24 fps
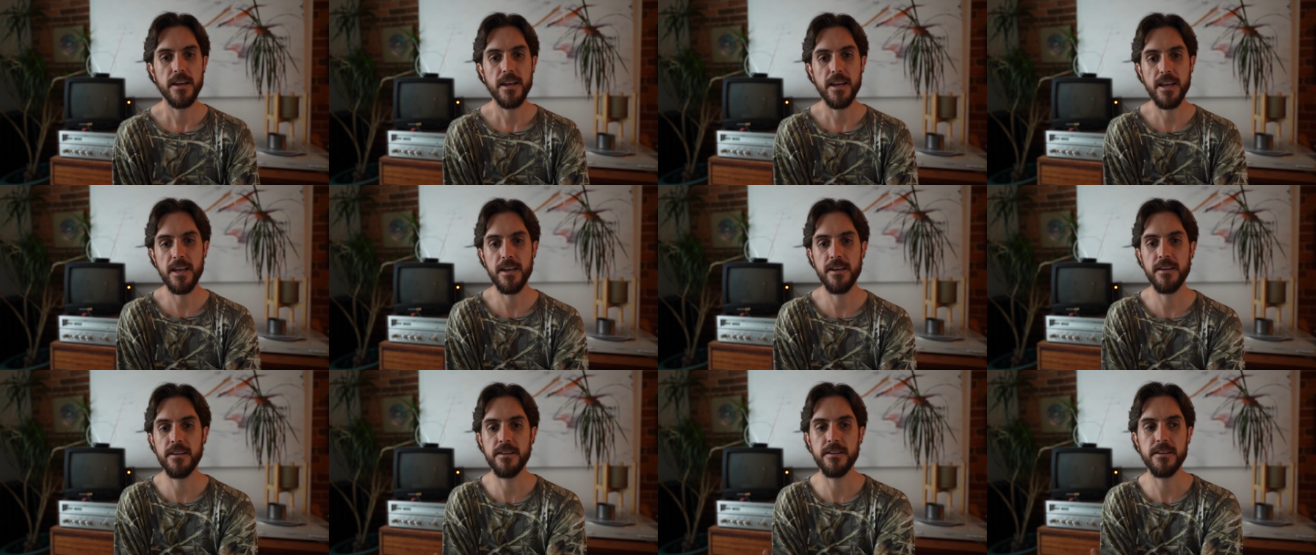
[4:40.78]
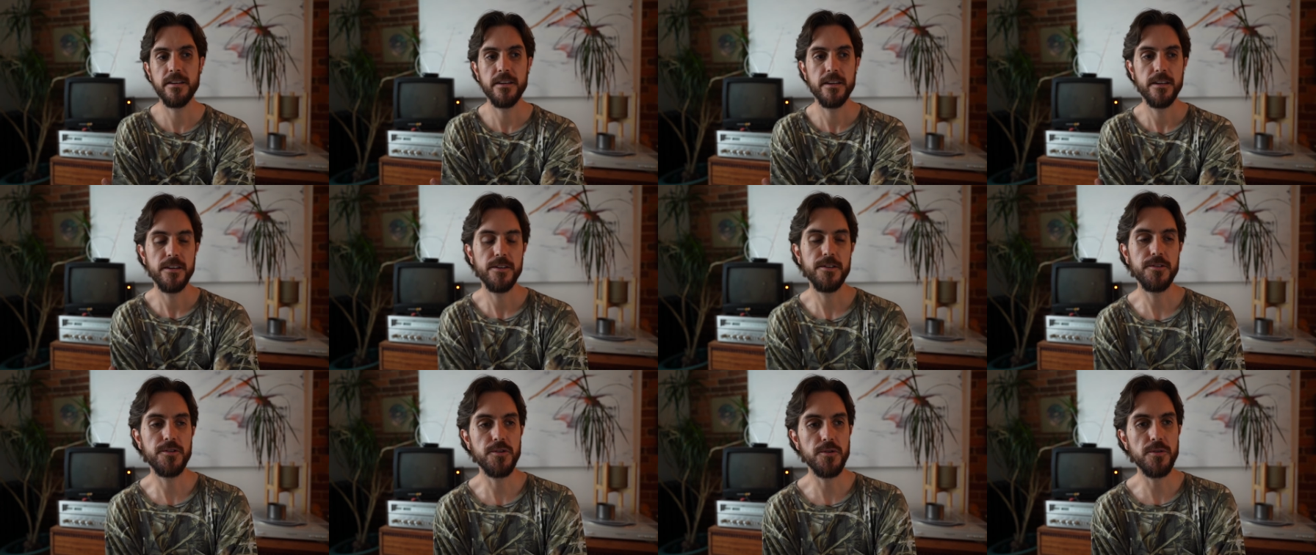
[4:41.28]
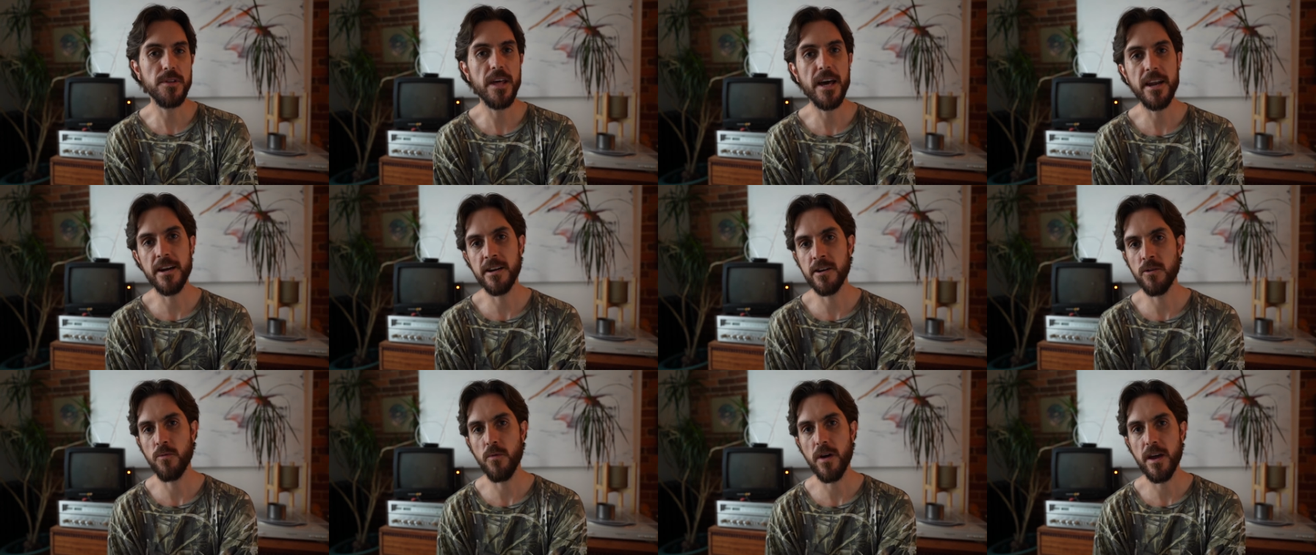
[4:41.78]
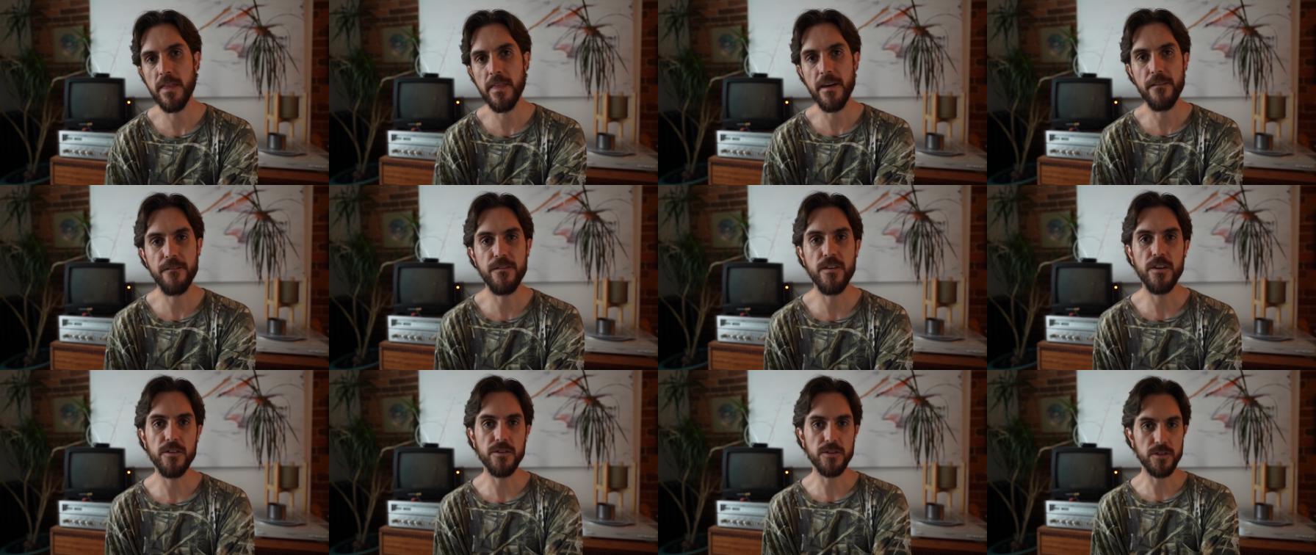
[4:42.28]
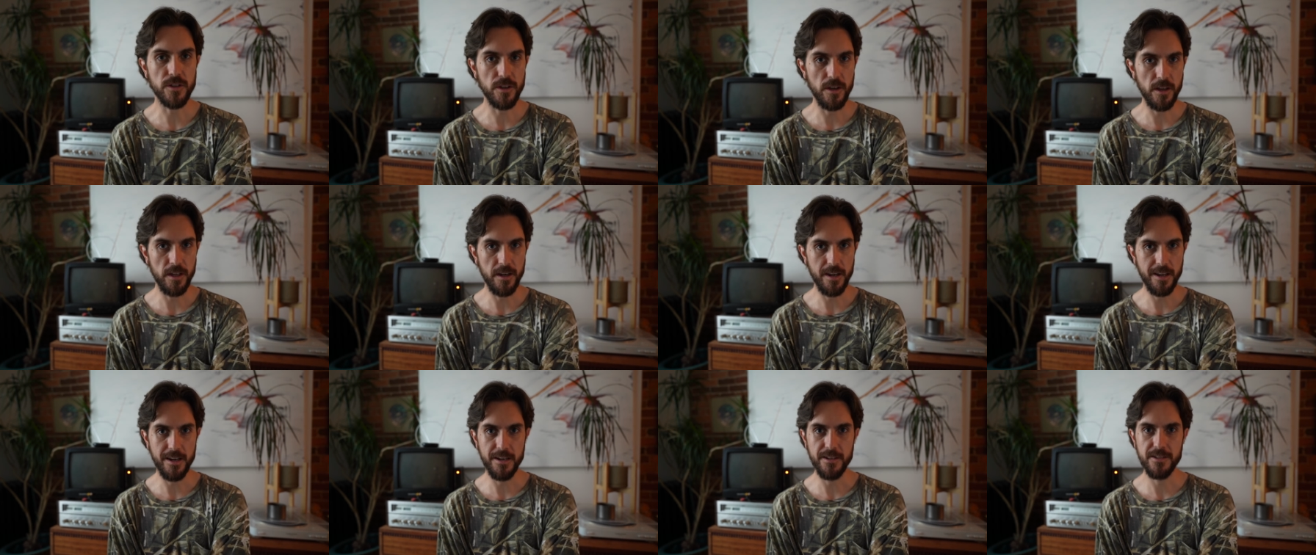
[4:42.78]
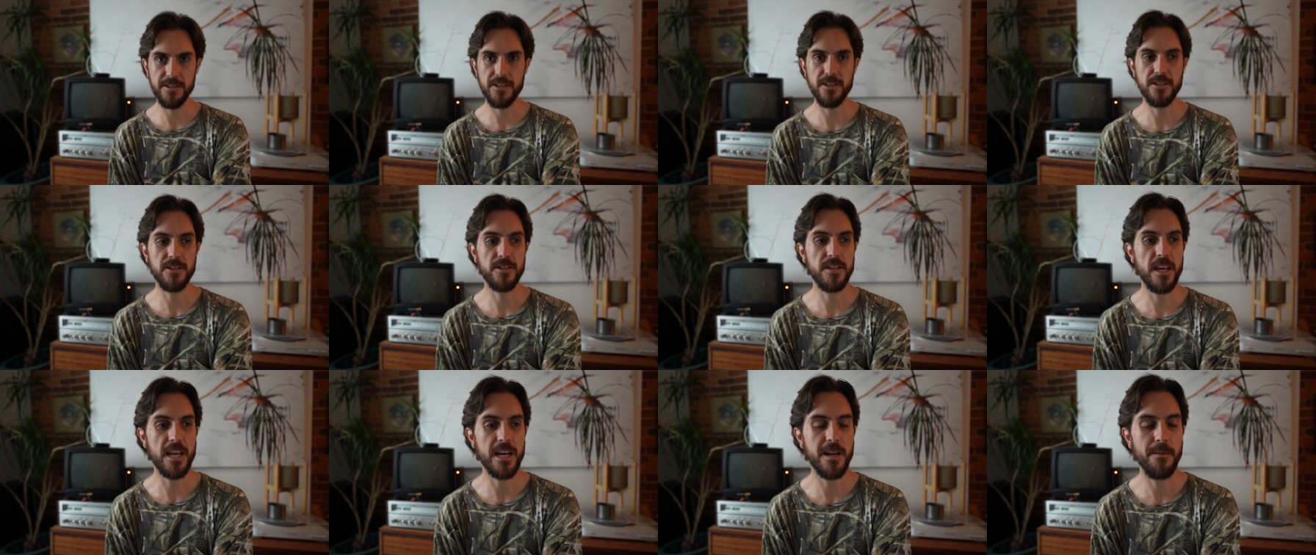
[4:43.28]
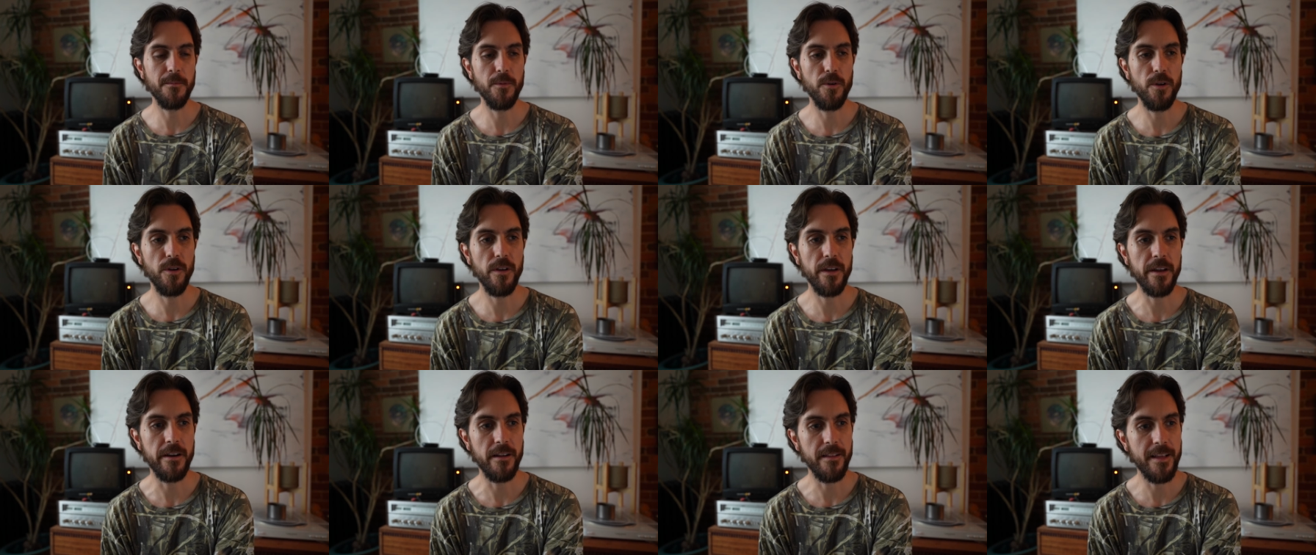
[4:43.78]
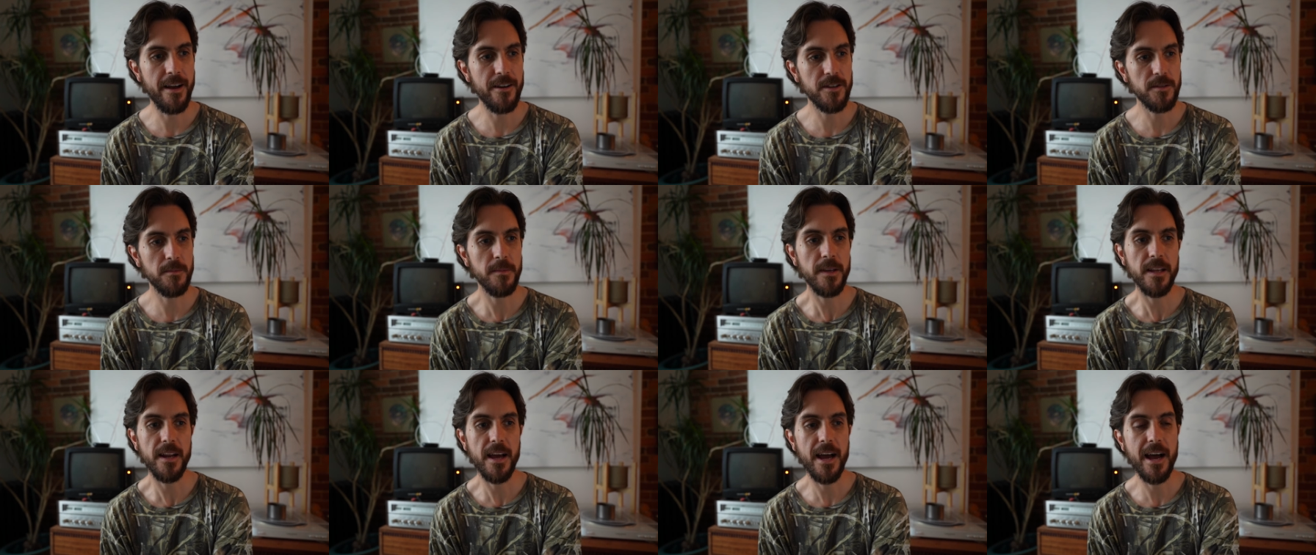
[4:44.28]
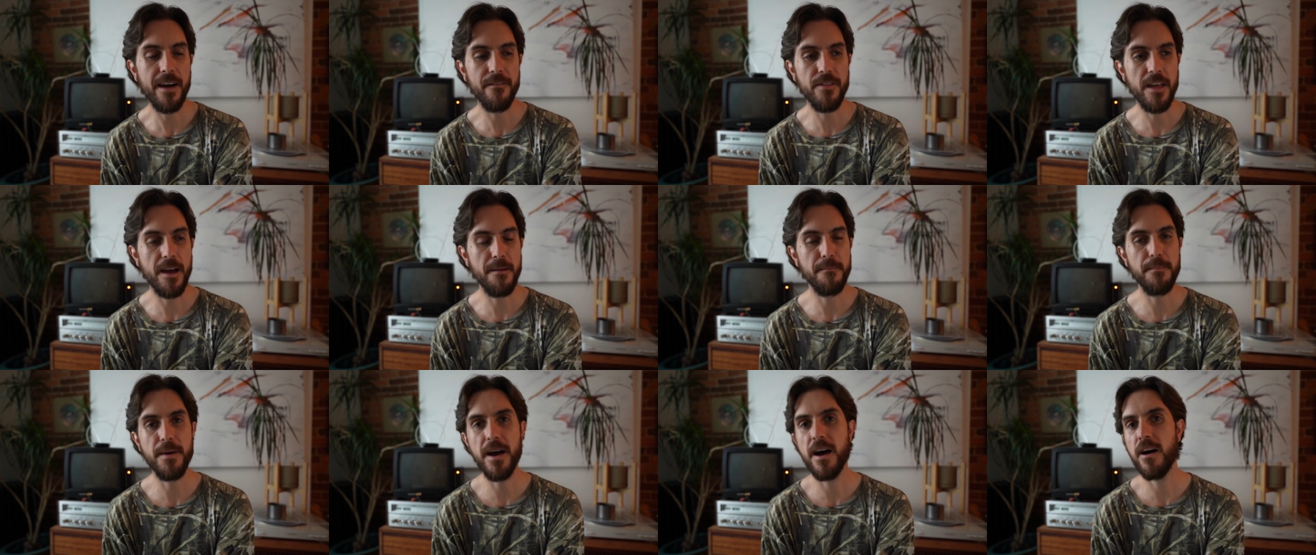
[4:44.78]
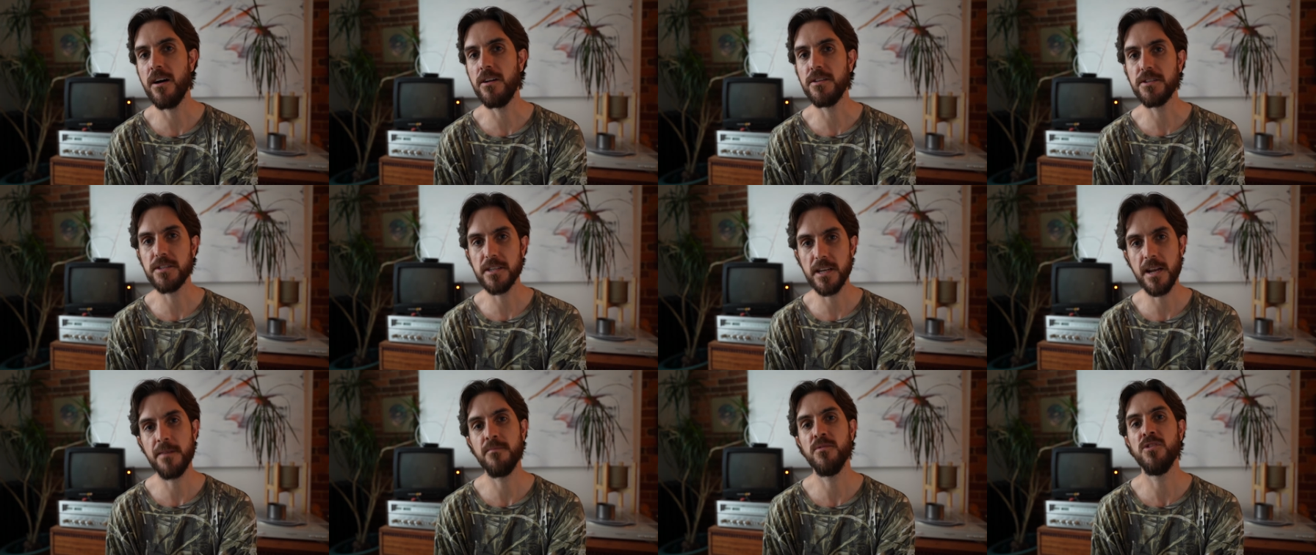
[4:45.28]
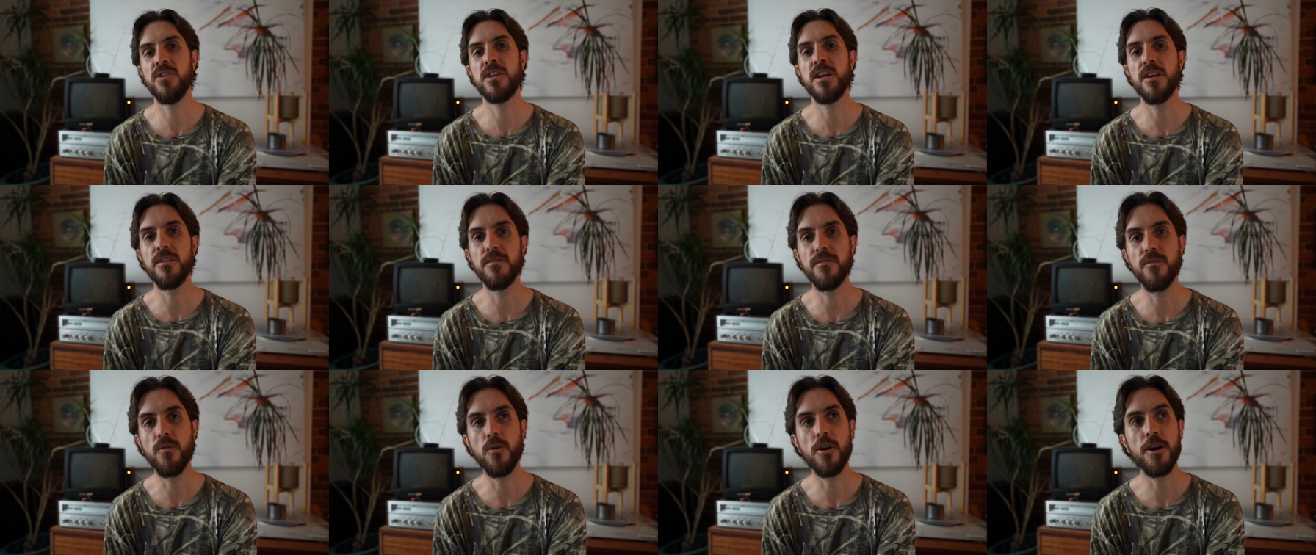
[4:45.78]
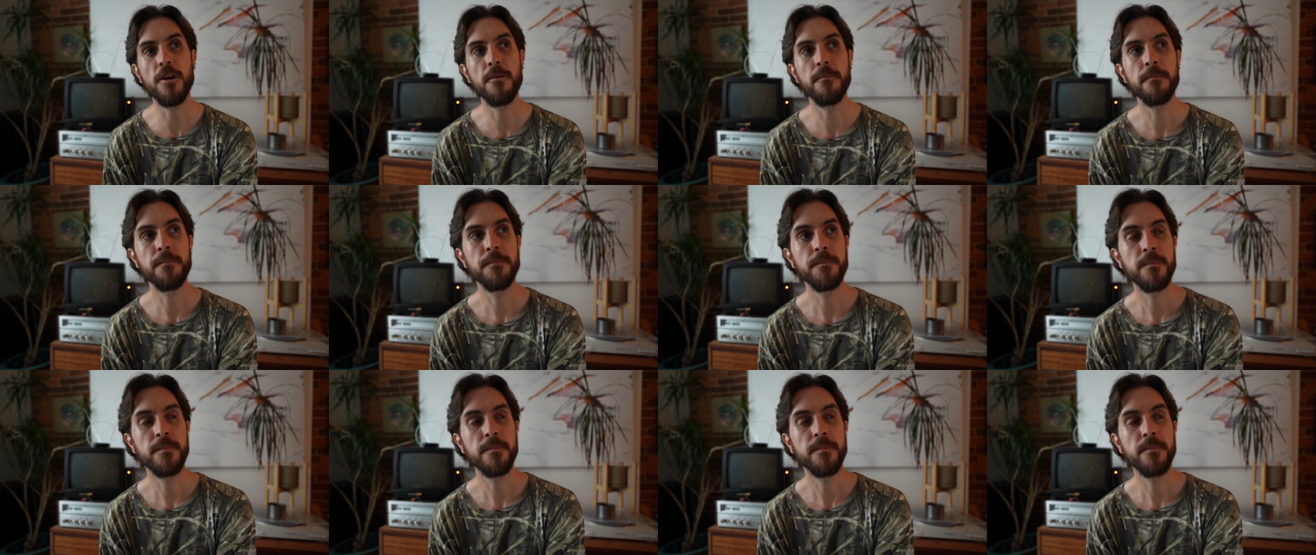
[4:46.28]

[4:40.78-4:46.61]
And do that in a way that feels good and is sustainable and allows me to have that balance that I'm looking for.